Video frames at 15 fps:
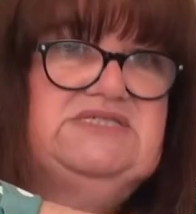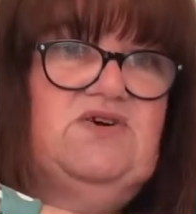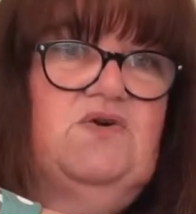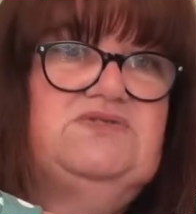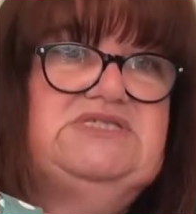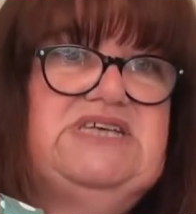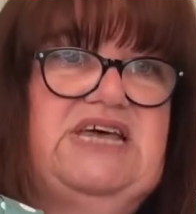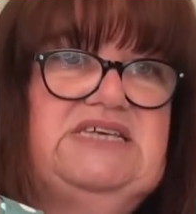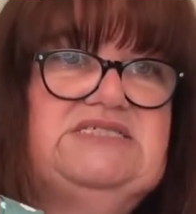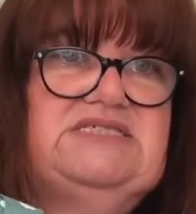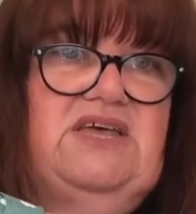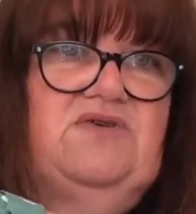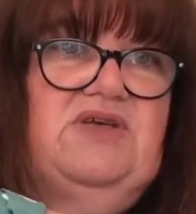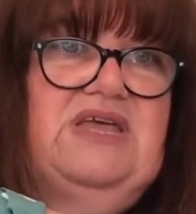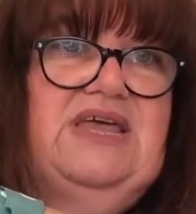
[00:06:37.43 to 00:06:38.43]
contact,
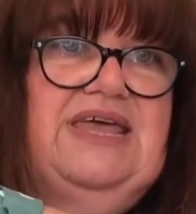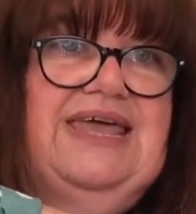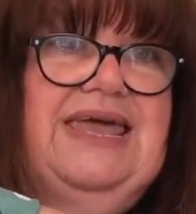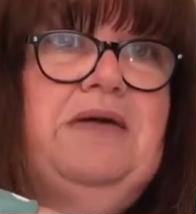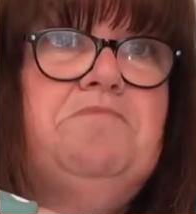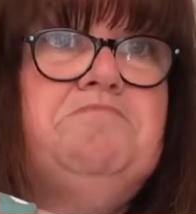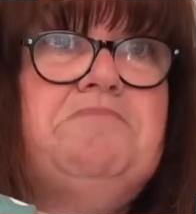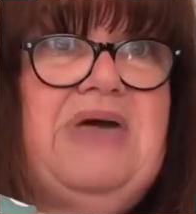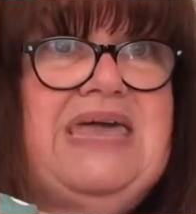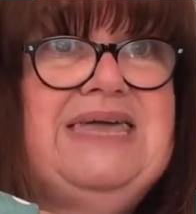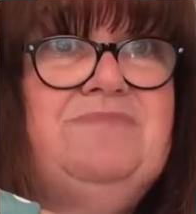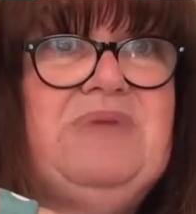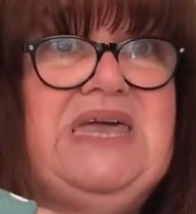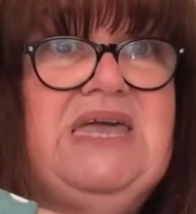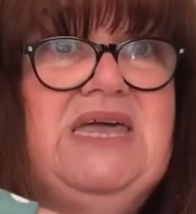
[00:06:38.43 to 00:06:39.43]
so it may
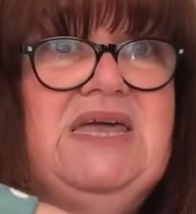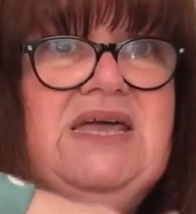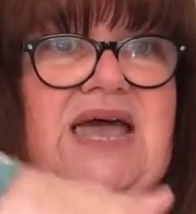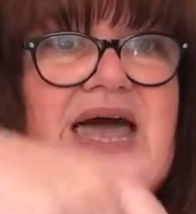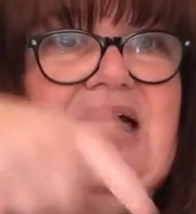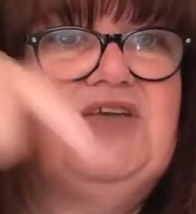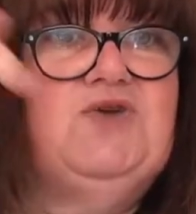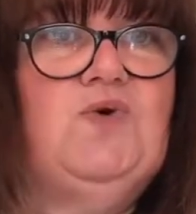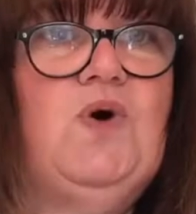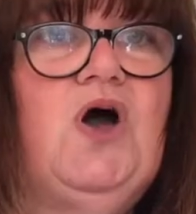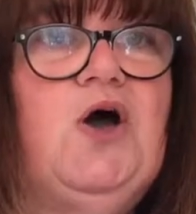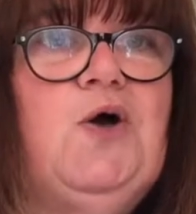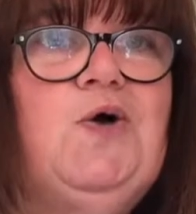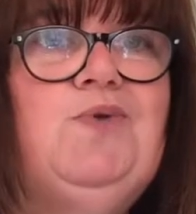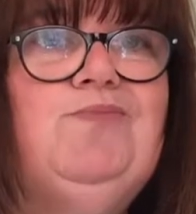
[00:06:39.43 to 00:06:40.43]
be at your
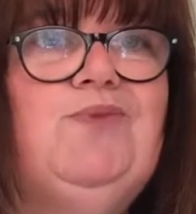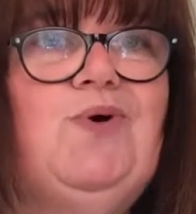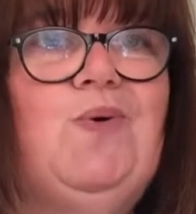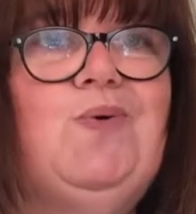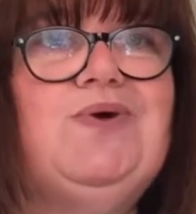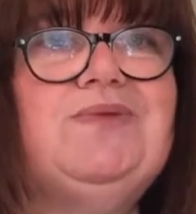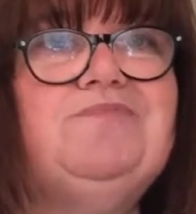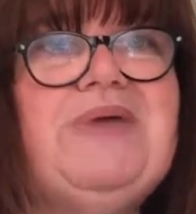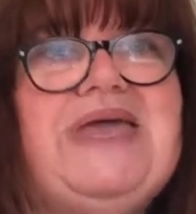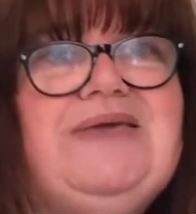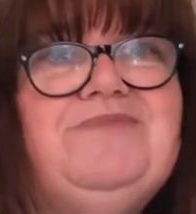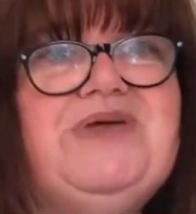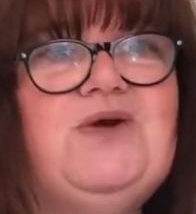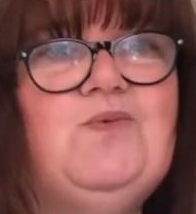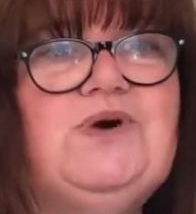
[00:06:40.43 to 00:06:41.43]
home or it may
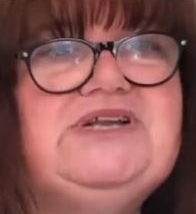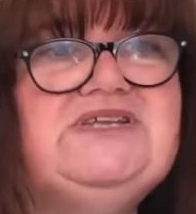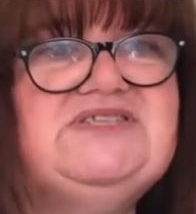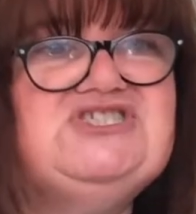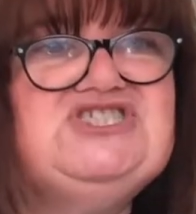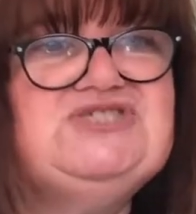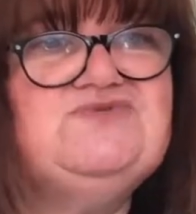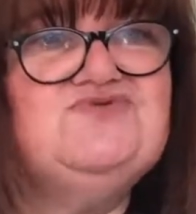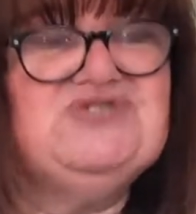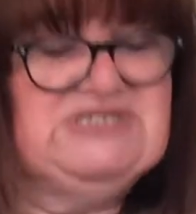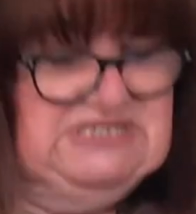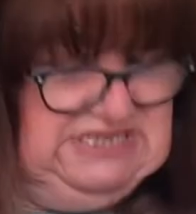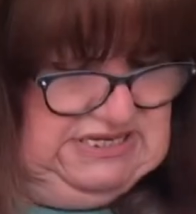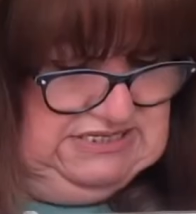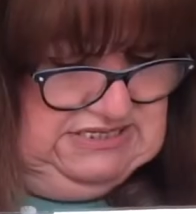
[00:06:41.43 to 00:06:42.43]
be at one of the children's
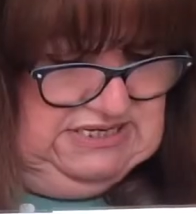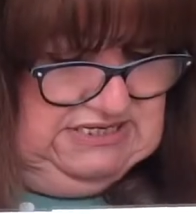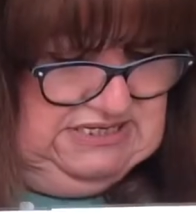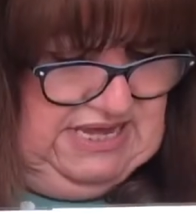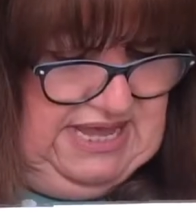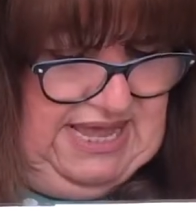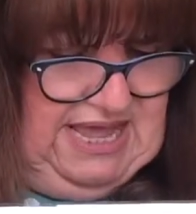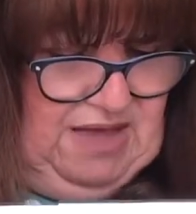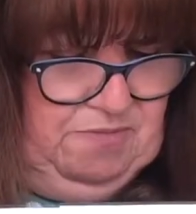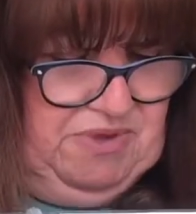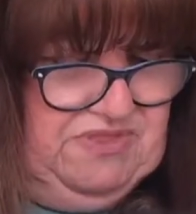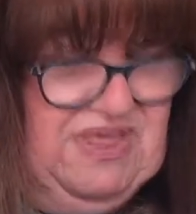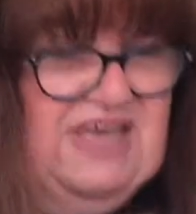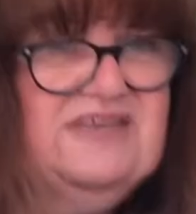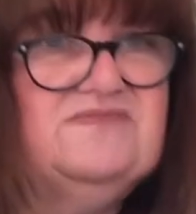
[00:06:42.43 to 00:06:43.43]
centres,
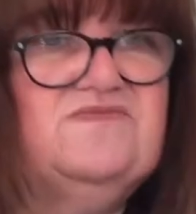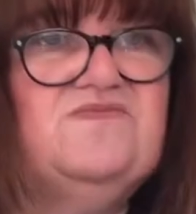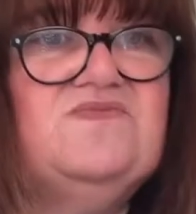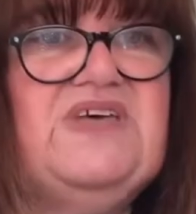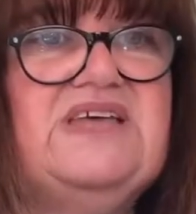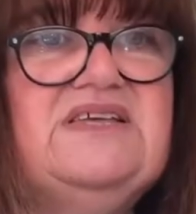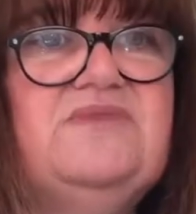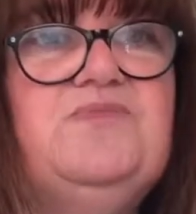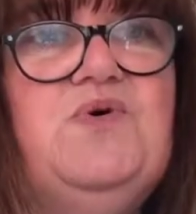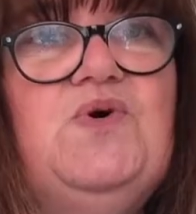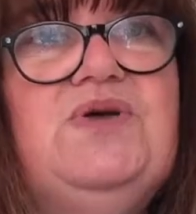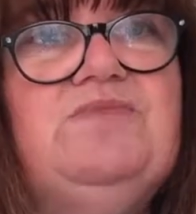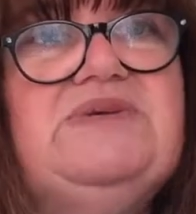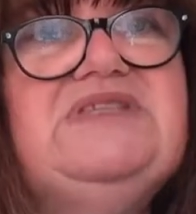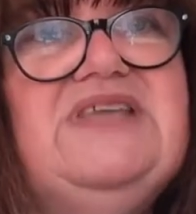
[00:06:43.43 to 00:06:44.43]
but that
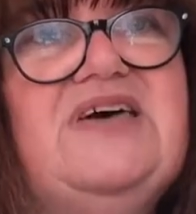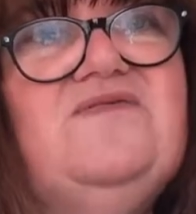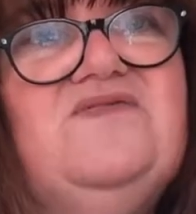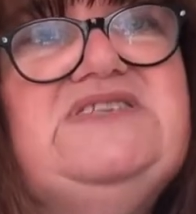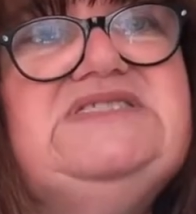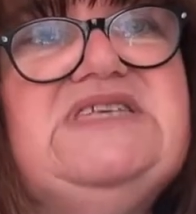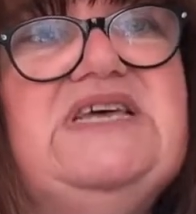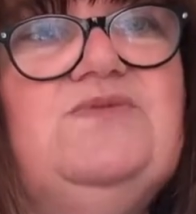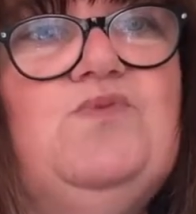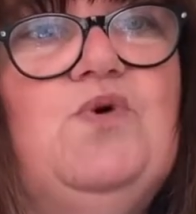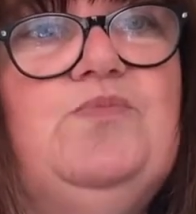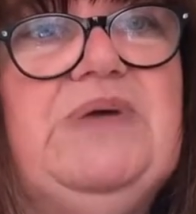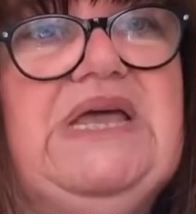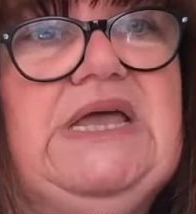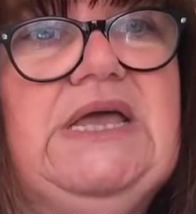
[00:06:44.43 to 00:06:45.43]
appointment, that visit
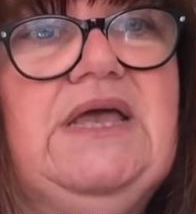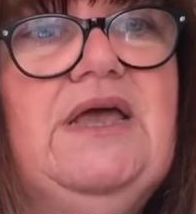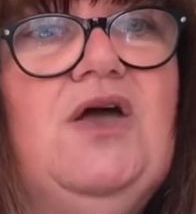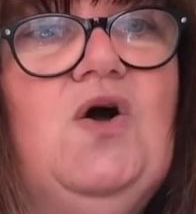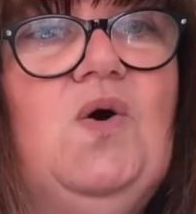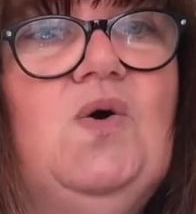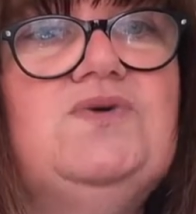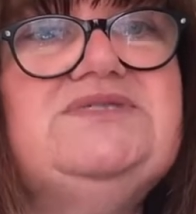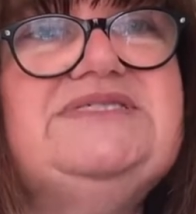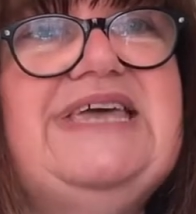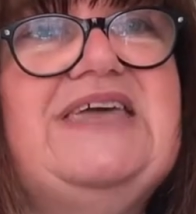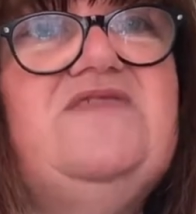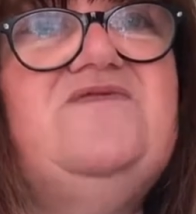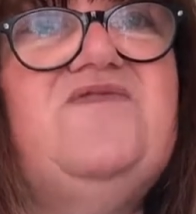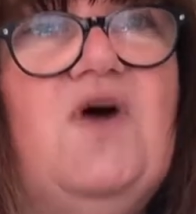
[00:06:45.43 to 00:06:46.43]
will be on
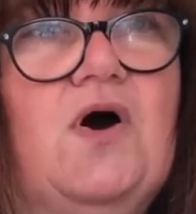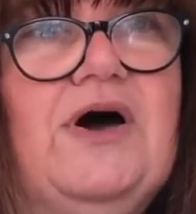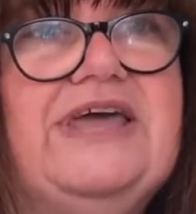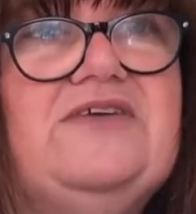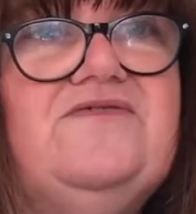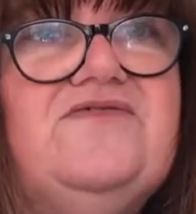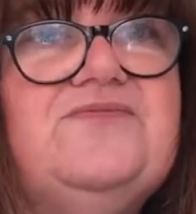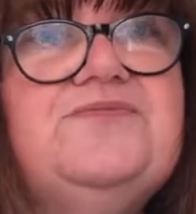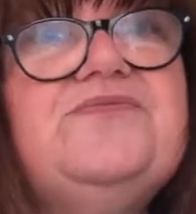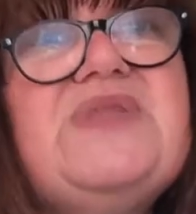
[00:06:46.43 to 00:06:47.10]
day 5.